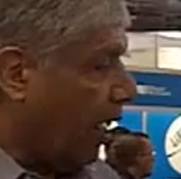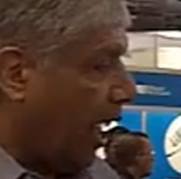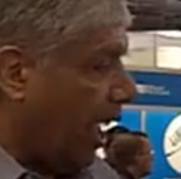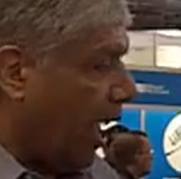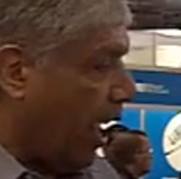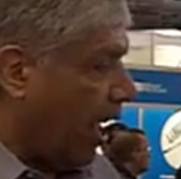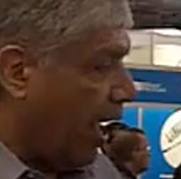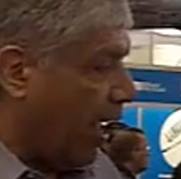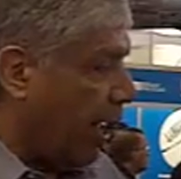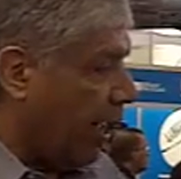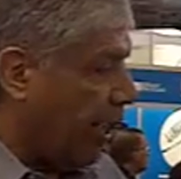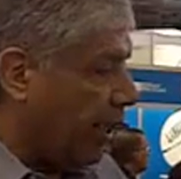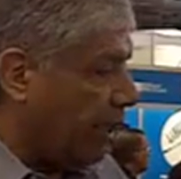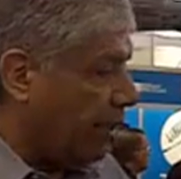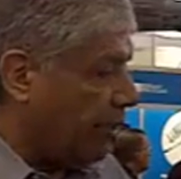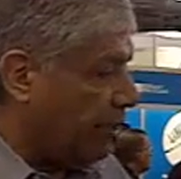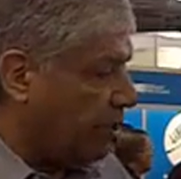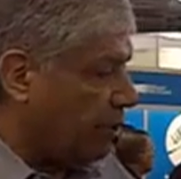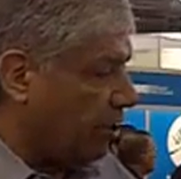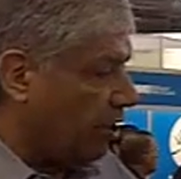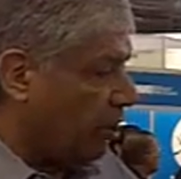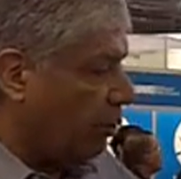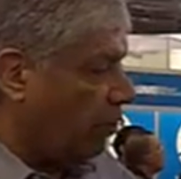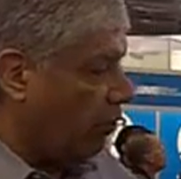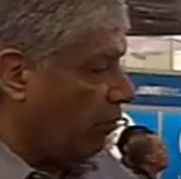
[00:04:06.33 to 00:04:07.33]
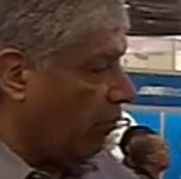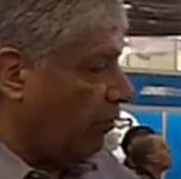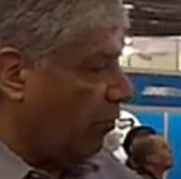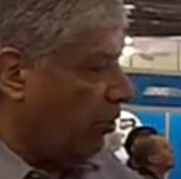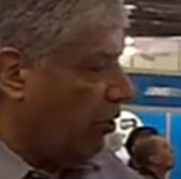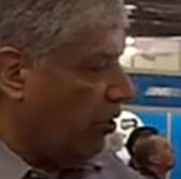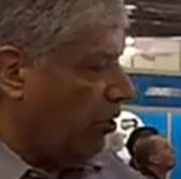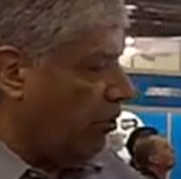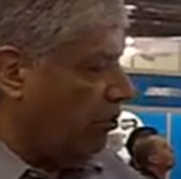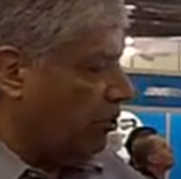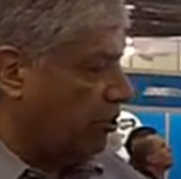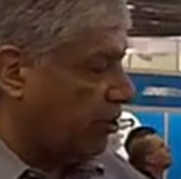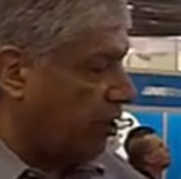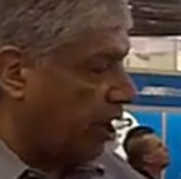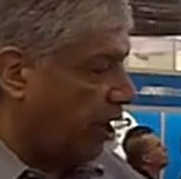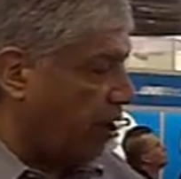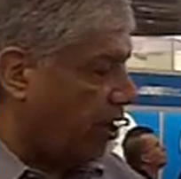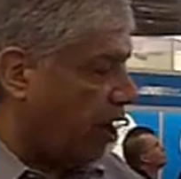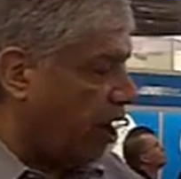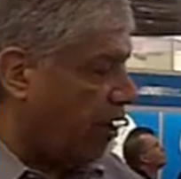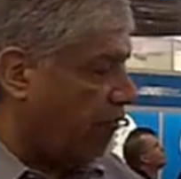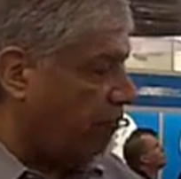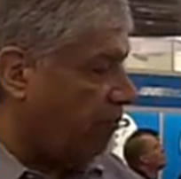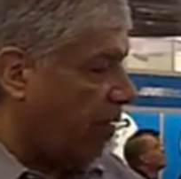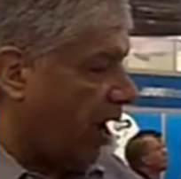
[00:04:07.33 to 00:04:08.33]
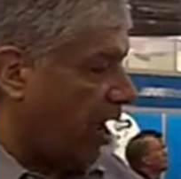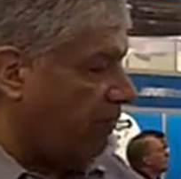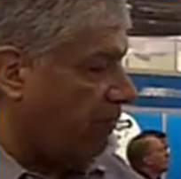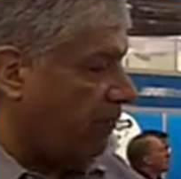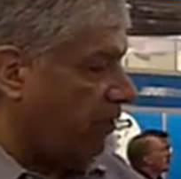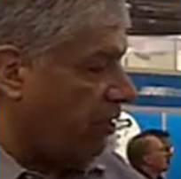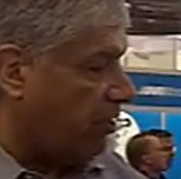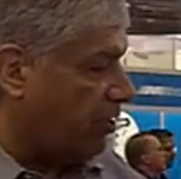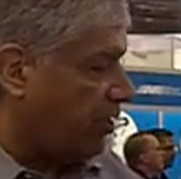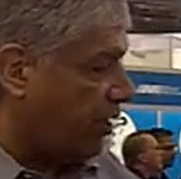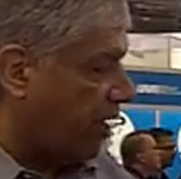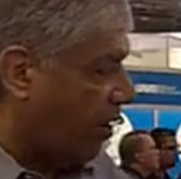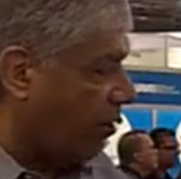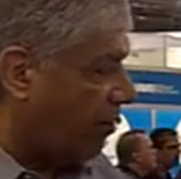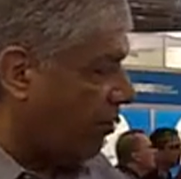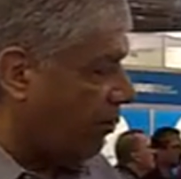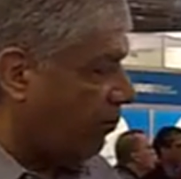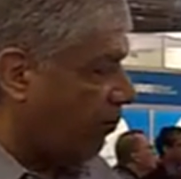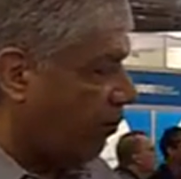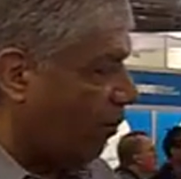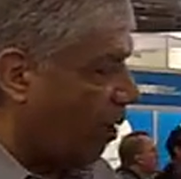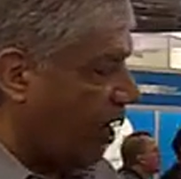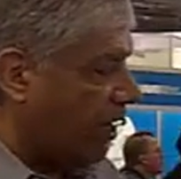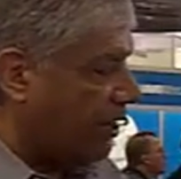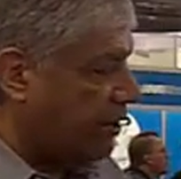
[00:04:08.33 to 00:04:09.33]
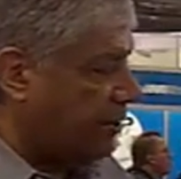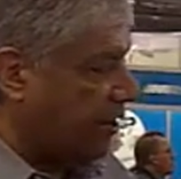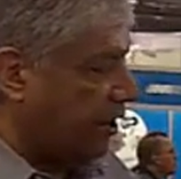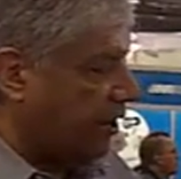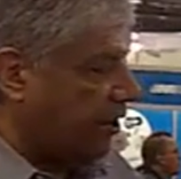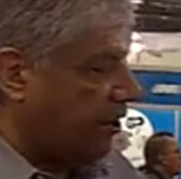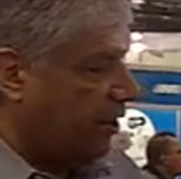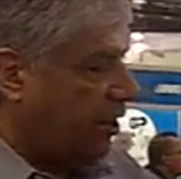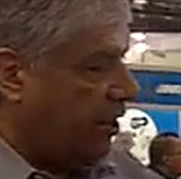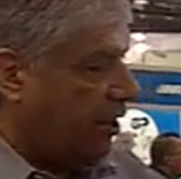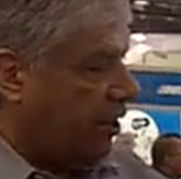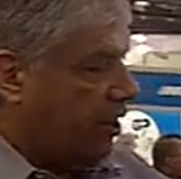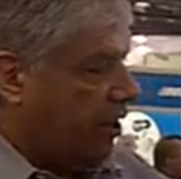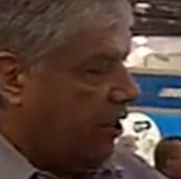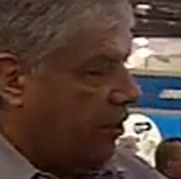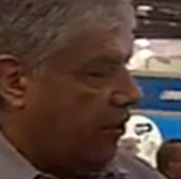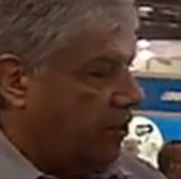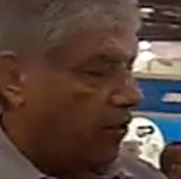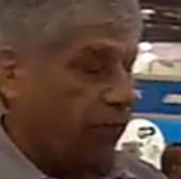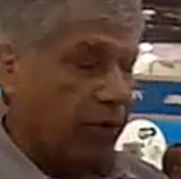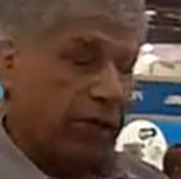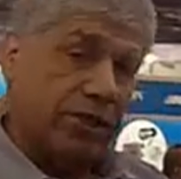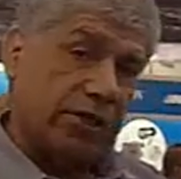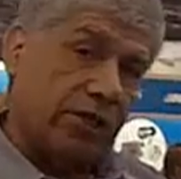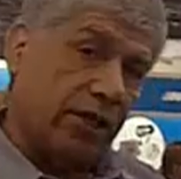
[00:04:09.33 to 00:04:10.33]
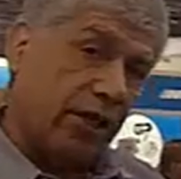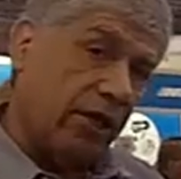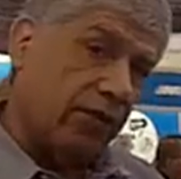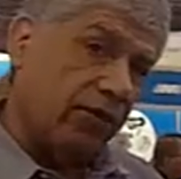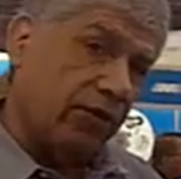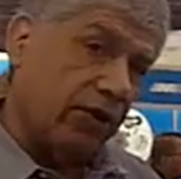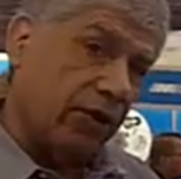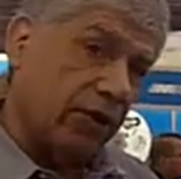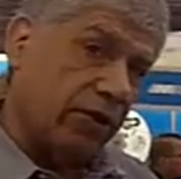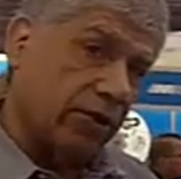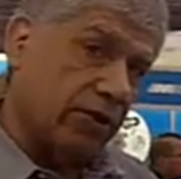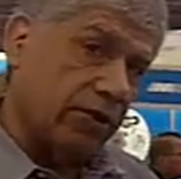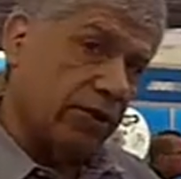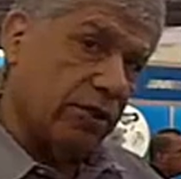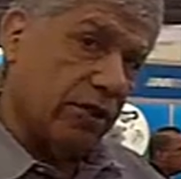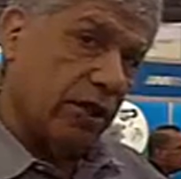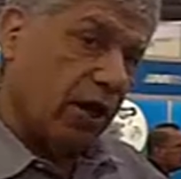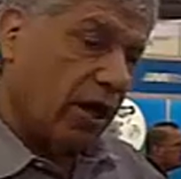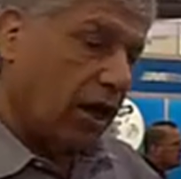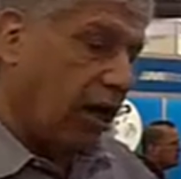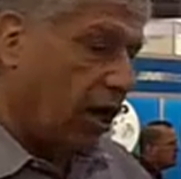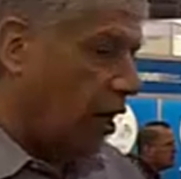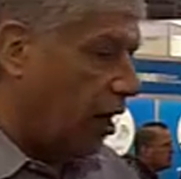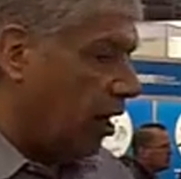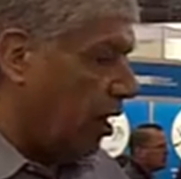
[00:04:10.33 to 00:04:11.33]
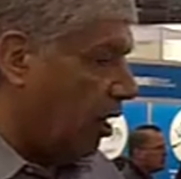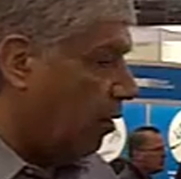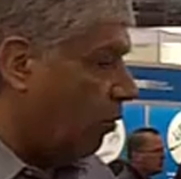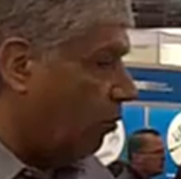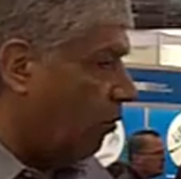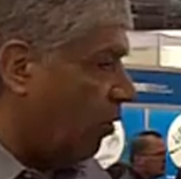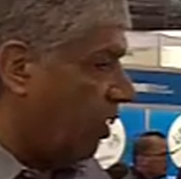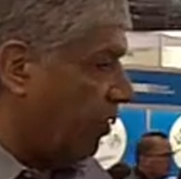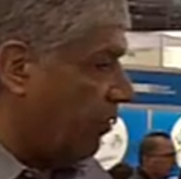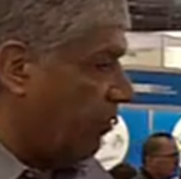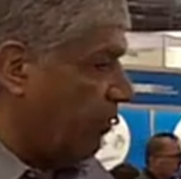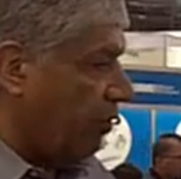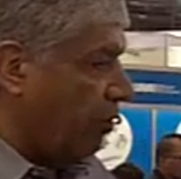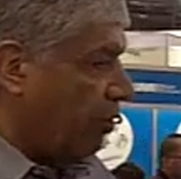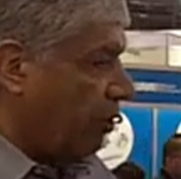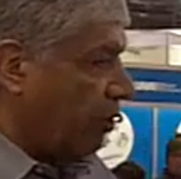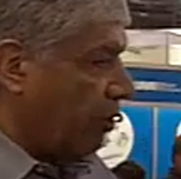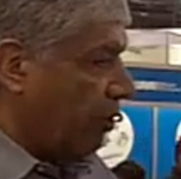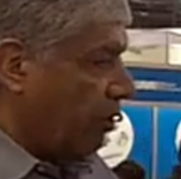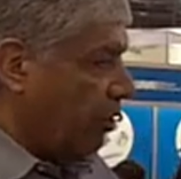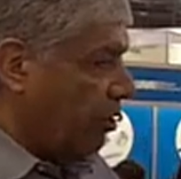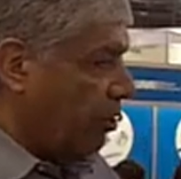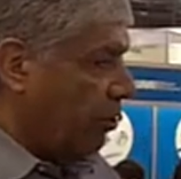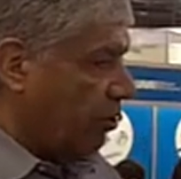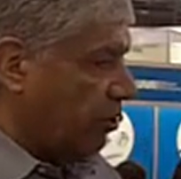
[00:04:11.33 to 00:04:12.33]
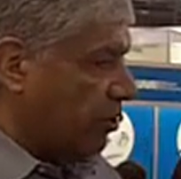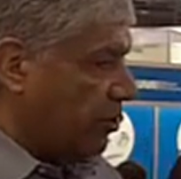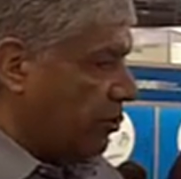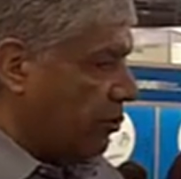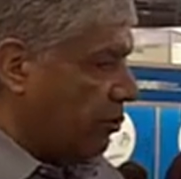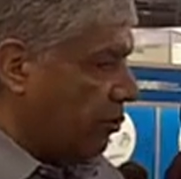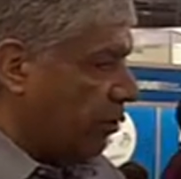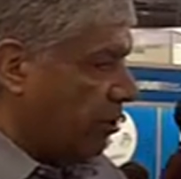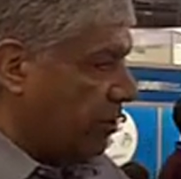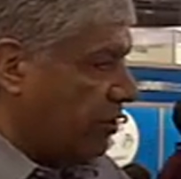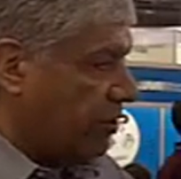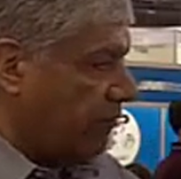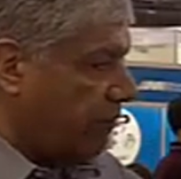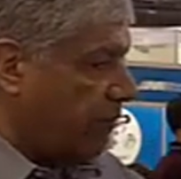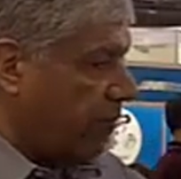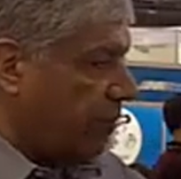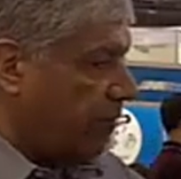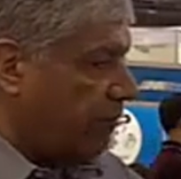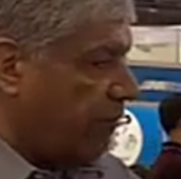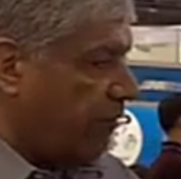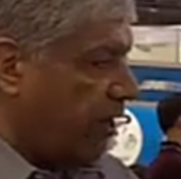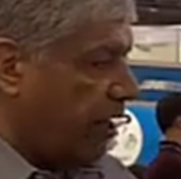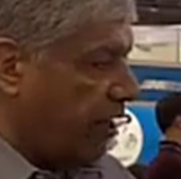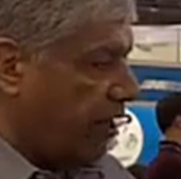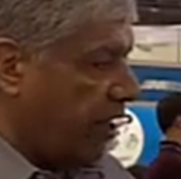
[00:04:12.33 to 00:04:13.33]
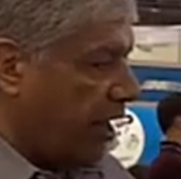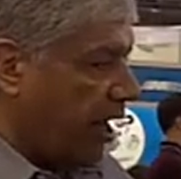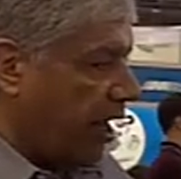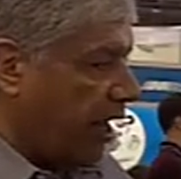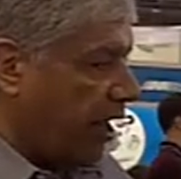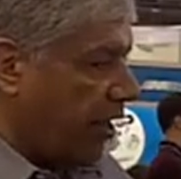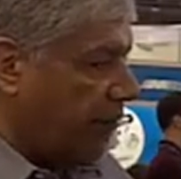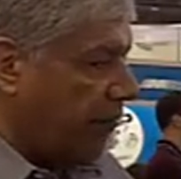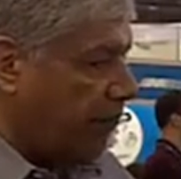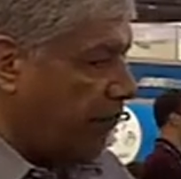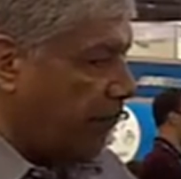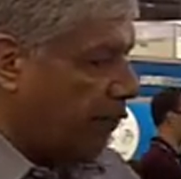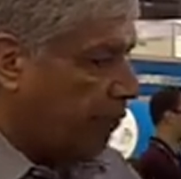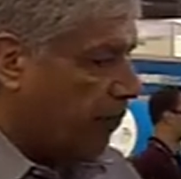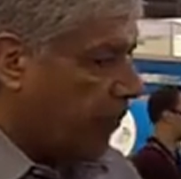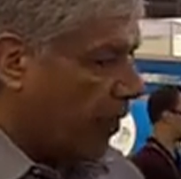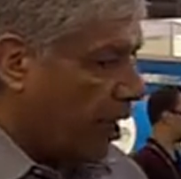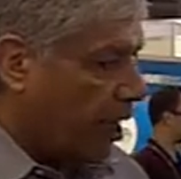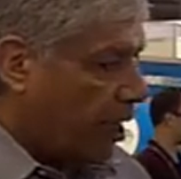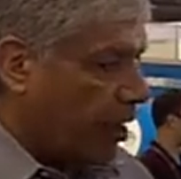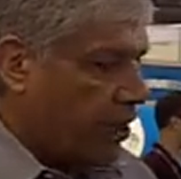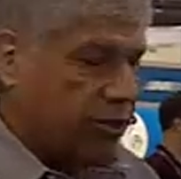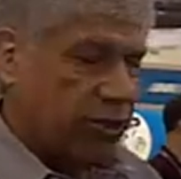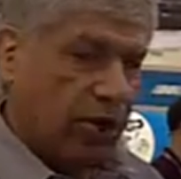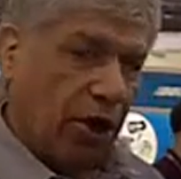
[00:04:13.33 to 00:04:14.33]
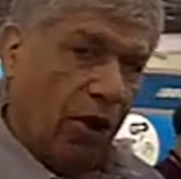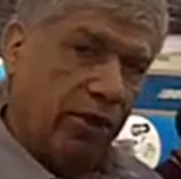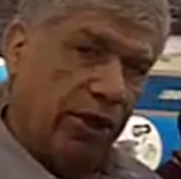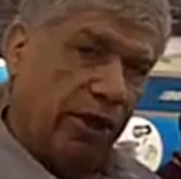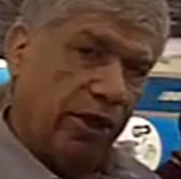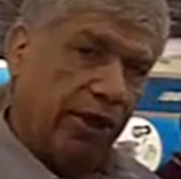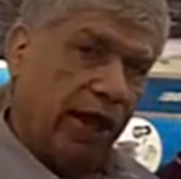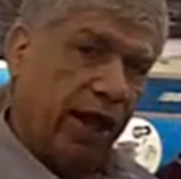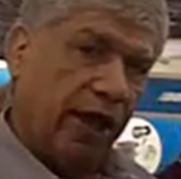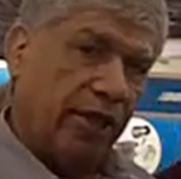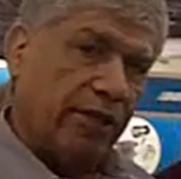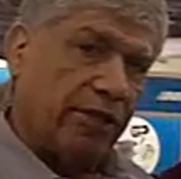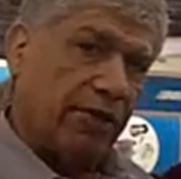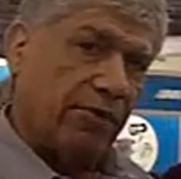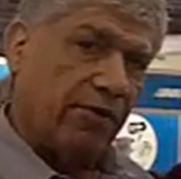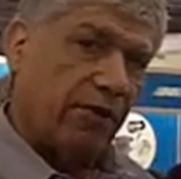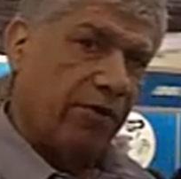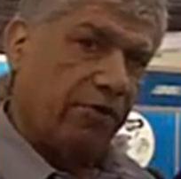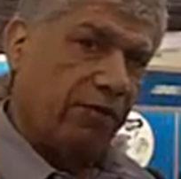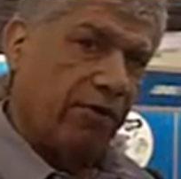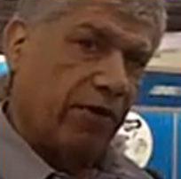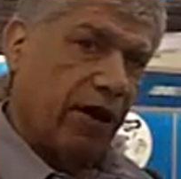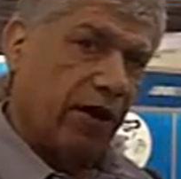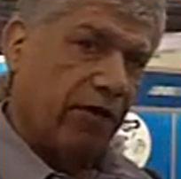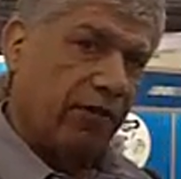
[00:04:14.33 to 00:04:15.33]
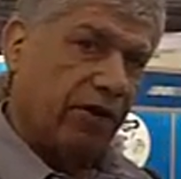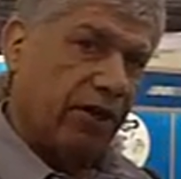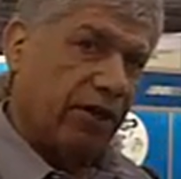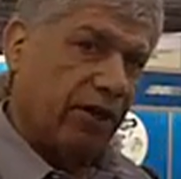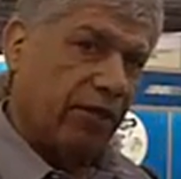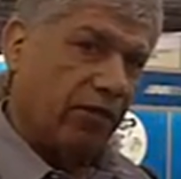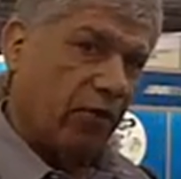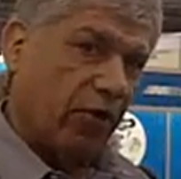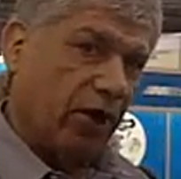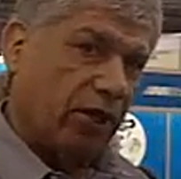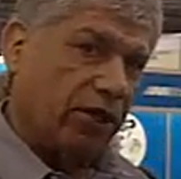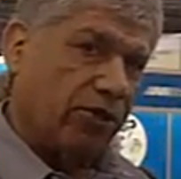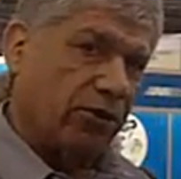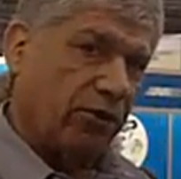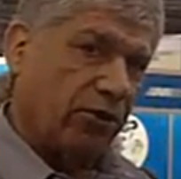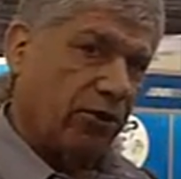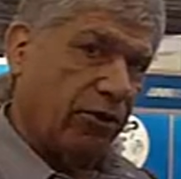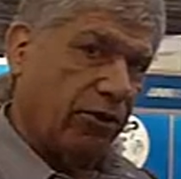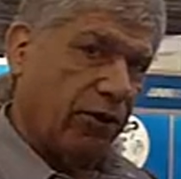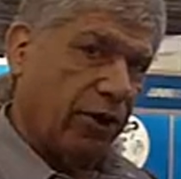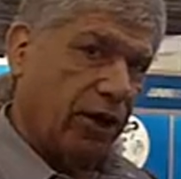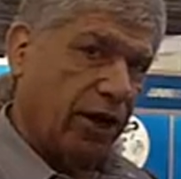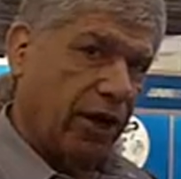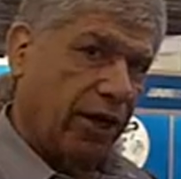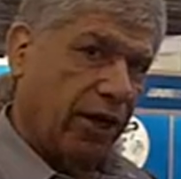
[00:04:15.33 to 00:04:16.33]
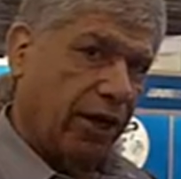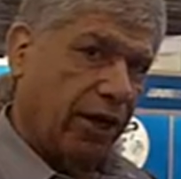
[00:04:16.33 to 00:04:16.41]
And so you start off by first characterizing the receivers with your source from the VNA. So in the case of a differential